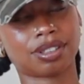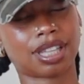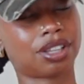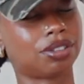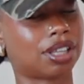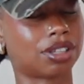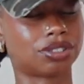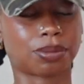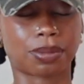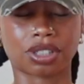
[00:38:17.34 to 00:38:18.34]
Thank you
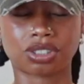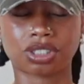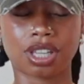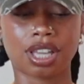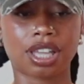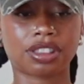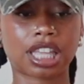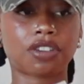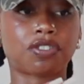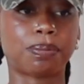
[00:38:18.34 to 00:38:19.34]
so much.
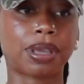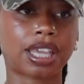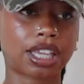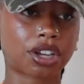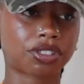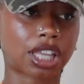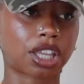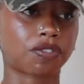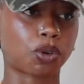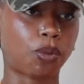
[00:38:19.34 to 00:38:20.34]
Thank you for being here.
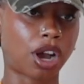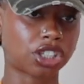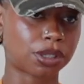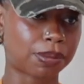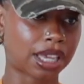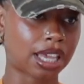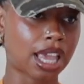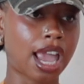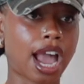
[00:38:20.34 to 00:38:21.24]
Thank you for watching me.